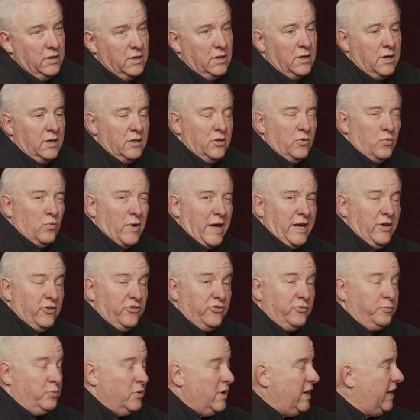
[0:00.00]
the Rite of
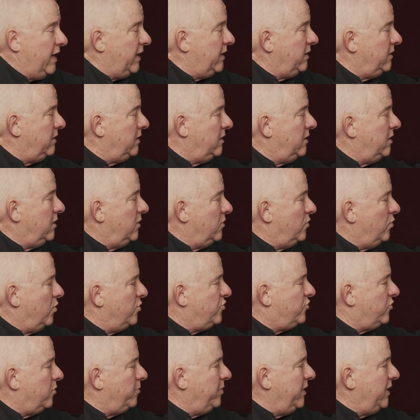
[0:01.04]
Spring,
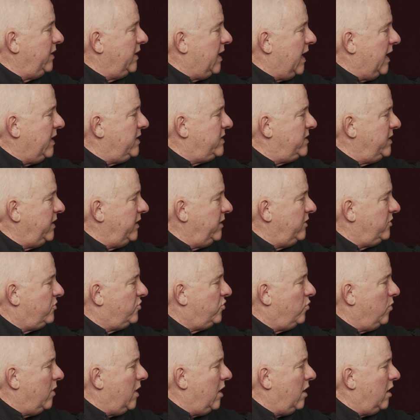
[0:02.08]
which would be
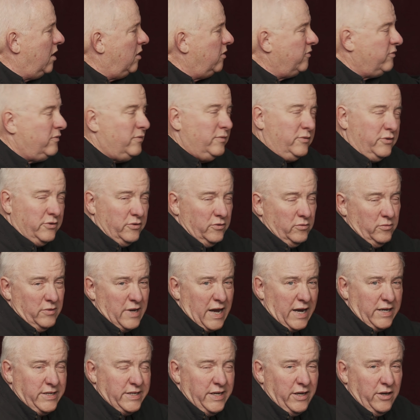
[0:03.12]
1912 to
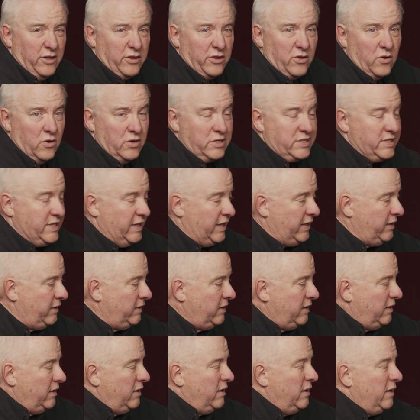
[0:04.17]
1913,
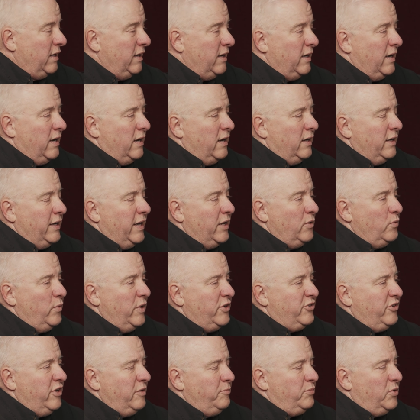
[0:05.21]
in
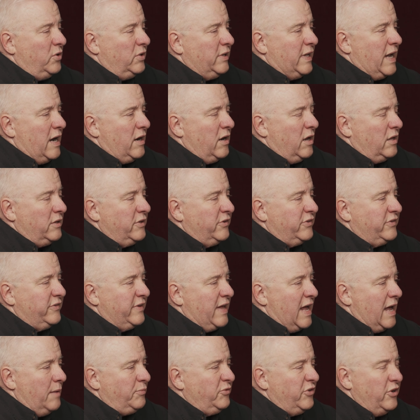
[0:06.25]
which he pulled out all the
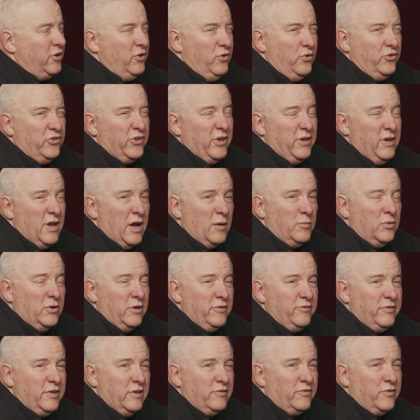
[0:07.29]
stops and used a number
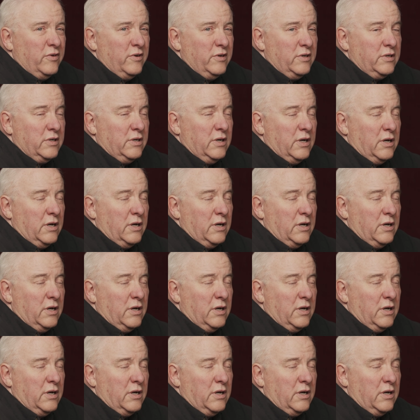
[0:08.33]
of different